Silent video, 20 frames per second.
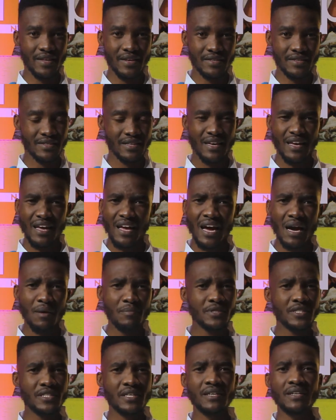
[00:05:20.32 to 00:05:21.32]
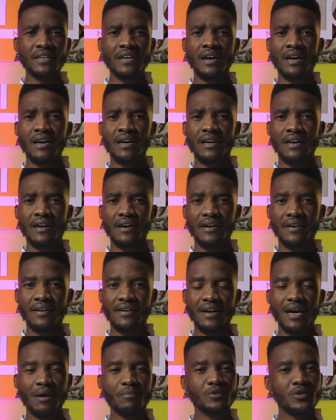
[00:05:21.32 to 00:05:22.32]
this. I'm still young.
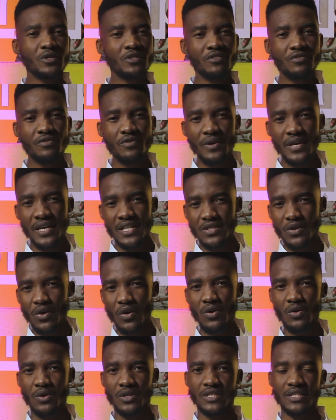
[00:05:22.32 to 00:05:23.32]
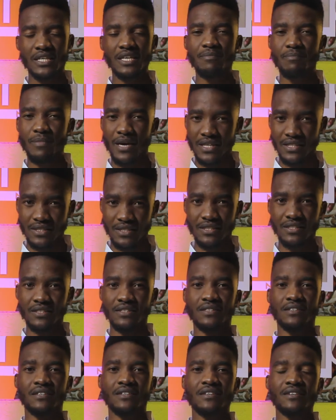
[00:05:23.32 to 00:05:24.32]
I'm 24 years old.
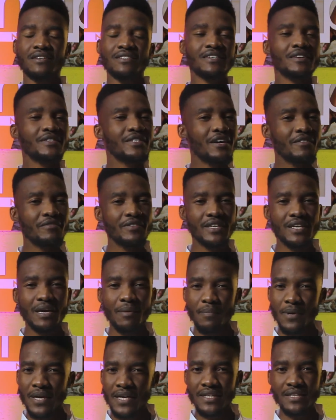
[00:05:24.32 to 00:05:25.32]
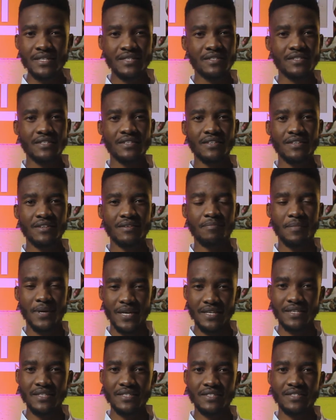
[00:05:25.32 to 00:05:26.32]
Imagine. South Africa, please,
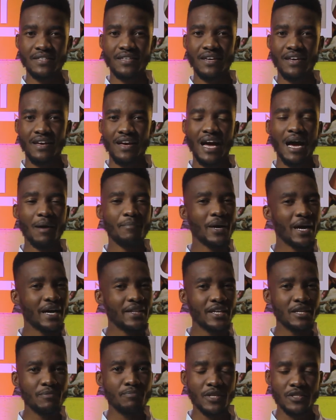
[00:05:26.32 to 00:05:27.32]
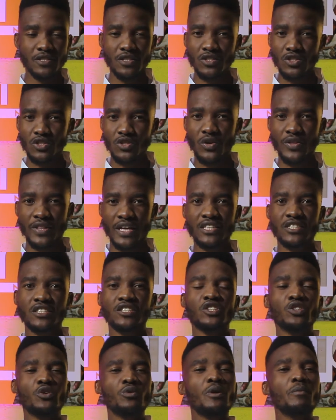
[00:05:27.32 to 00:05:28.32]
please. I'm 100% sure that
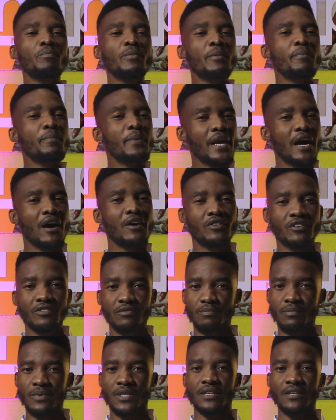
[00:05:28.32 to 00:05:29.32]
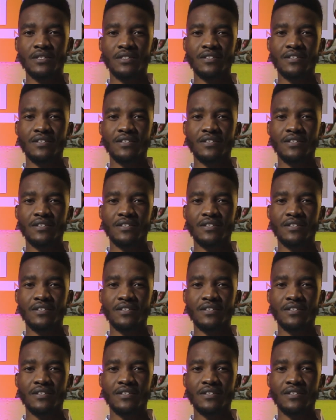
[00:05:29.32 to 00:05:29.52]
you will be proud of me.